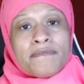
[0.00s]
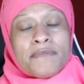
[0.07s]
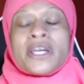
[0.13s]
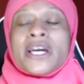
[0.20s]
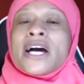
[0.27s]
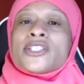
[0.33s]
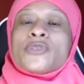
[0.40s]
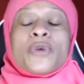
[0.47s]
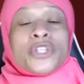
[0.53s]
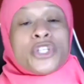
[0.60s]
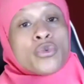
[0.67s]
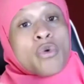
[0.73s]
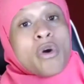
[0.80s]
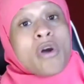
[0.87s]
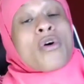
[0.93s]
Because
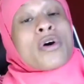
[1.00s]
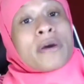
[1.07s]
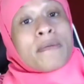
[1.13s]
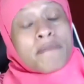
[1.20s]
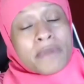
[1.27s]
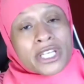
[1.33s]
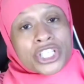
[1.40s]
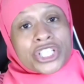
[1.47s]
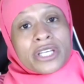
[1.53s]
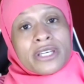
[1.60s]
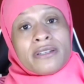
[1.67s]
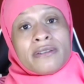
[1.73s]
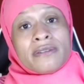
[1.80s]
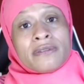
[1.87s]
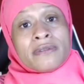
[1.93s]
when you are on a
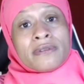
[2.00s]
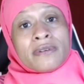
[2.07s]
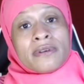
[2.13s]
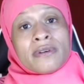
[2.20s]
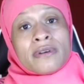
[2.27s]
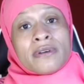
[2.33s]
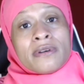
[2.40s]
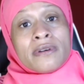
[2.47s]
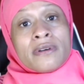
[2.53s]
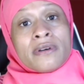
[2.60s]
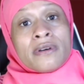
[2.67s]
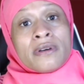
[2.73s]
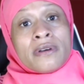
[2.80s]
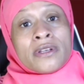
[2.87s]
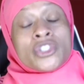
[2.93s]
mission
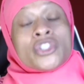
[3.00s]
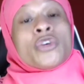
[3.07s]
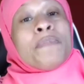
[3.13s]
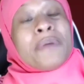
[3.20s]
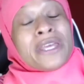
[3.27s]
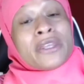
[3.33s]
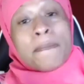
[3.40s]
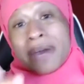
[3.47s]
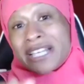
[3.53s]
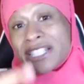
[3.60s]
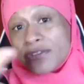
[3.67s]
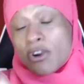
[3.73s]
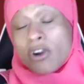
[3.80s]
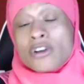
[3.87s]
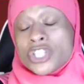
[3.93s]
to be the
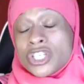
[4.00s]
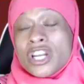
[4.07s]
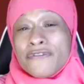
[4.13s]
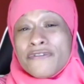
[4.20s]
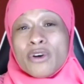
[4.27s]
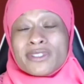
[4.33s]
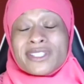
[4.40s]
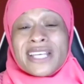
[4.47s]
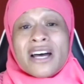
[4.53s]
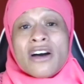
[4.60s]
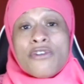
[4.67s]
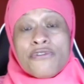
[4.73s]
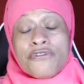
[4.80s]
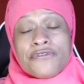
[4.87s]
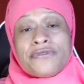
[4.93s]
best version of
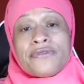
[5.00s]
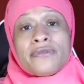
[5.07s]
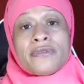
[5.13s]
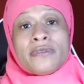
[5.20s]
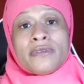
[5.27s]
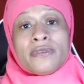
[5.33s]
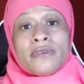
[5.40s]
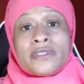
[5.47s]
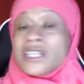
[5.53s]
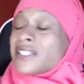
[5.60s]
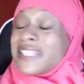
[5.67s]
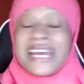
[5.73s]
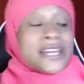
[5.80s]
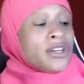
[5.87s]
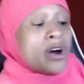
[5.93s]
yourself to
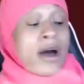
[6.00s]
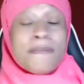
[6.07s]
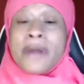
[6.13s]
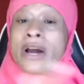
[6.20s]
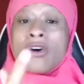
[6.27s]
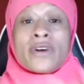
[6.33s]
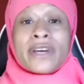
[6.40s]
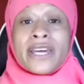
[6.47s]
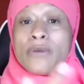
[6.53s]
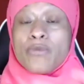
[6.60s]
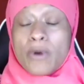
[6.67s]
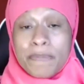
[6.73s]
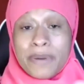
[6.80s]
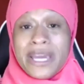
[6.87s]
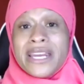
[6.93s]
say, no, I'm not going to
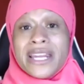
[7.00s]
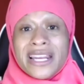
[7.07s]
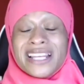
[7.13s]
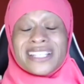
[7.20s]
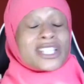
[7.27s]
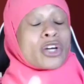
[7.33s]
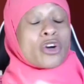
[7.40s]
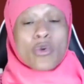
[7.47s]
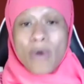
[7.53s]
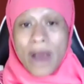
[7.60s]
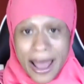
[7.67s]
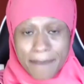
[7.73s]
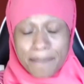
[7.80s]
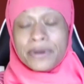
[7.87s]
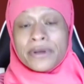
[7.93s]
keep repeating this
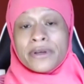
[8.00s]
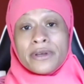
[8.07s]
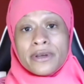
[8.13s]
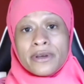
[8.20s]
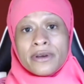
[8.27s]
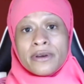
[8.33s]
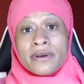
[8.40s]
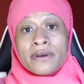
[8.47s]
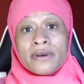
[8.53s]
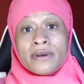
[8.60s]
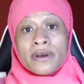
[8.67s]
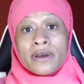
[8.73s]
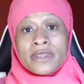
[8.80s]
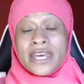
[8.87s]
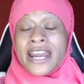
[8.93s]
crap
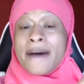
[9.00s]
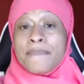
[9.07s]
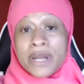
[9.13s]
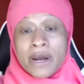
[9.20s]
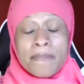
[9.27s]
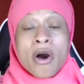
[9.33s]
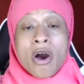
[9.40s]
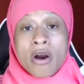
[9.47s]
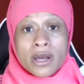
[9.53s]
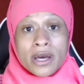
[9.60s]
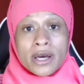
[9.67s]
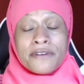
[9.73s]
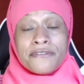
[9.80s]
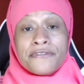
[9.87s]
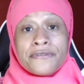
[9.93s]
that I've been a part
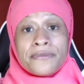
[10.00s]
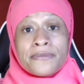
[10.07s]
of.